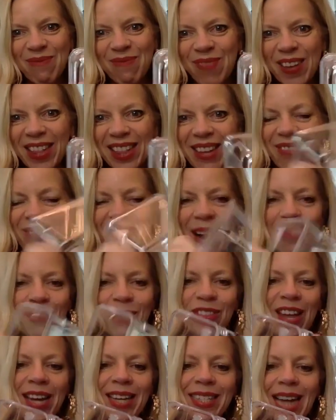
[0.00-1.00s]
but the rubber
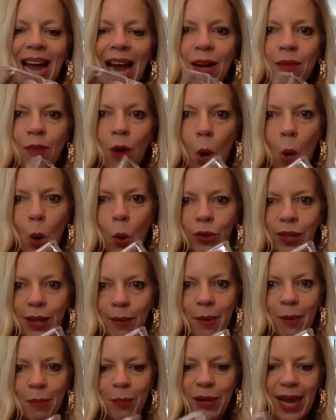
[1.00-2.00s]
things kind of hold
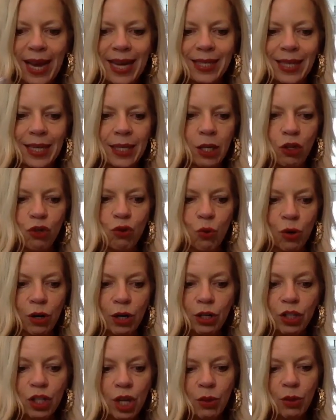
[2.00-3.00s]
them in place in the drawer.
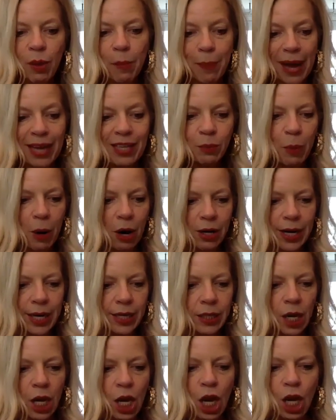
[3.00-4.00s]
So the best part
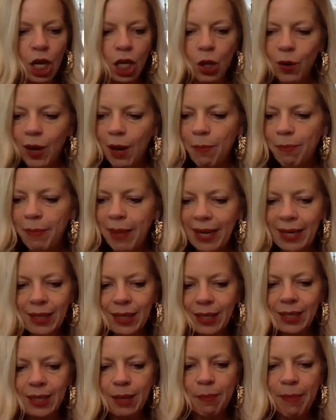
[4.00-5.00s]
is you can
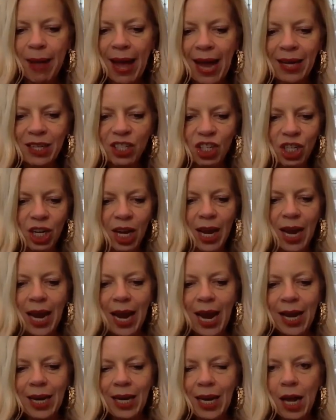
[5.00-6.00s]
mix and match
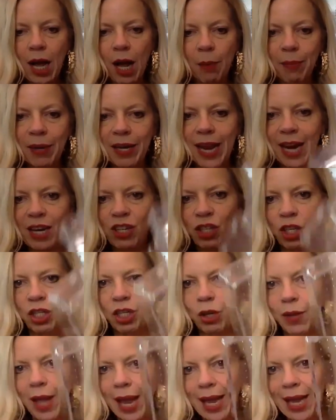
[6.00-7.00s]
any combination.
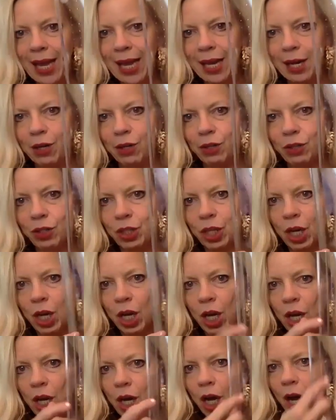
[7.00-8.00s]
So like here's
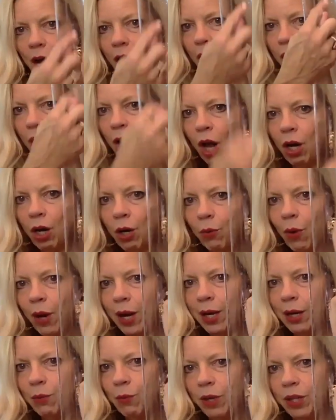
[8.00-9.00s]
a longer
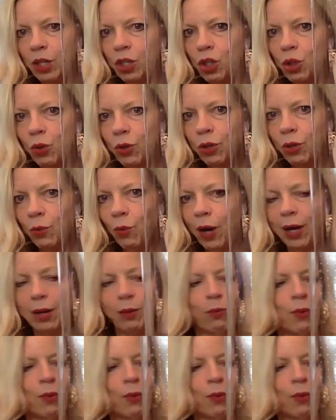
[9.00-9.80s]
one with a shorter one